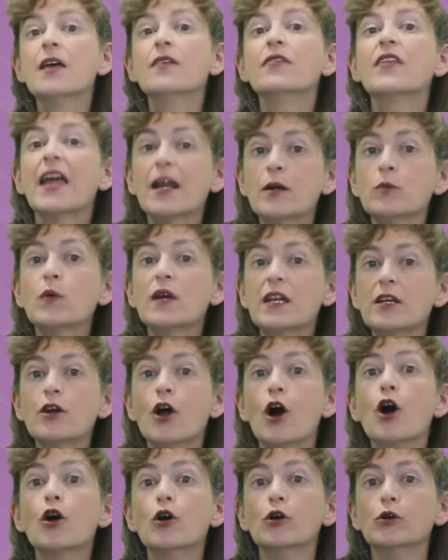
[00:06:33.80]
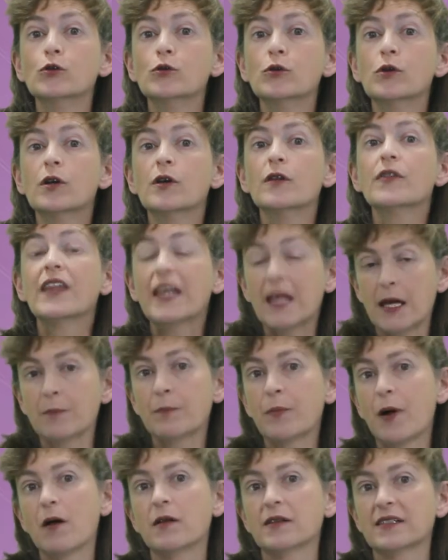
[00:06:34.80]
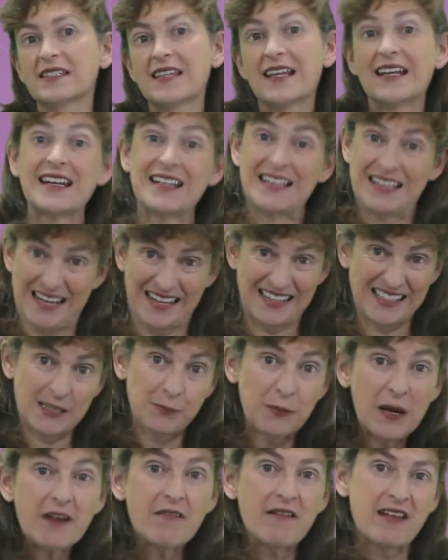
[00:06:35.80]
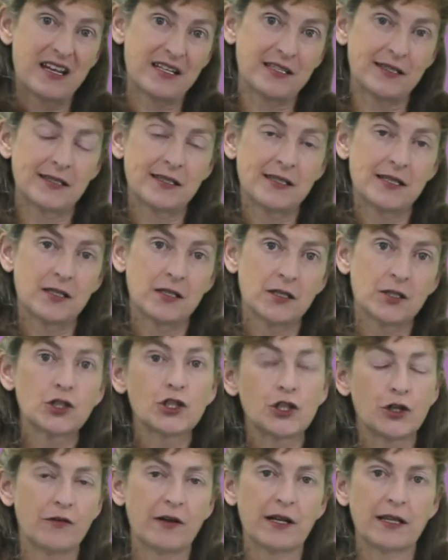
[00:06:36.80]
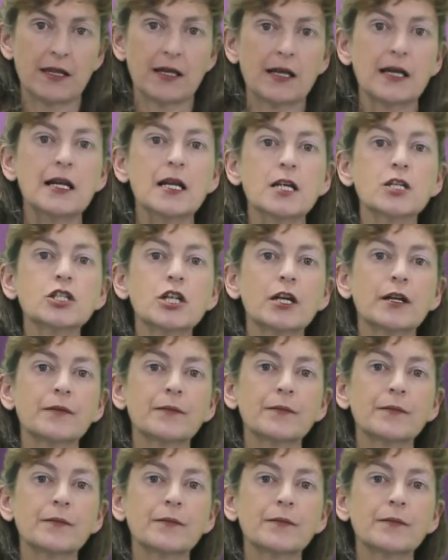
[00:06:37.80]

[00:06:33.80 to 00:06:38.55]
then we know the impulse that it experienced during the collision.